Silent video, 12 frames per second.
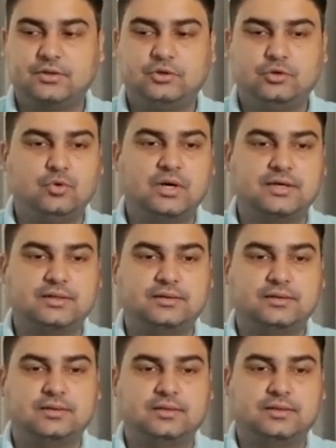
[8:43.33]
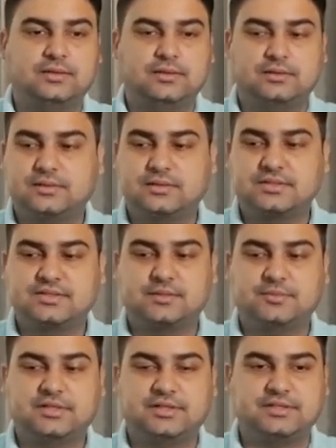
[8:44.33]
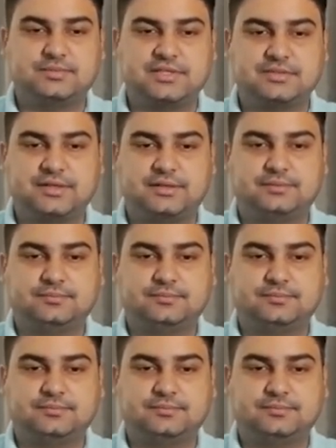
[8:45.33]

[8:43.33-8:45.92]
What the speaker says: to her summer displacement.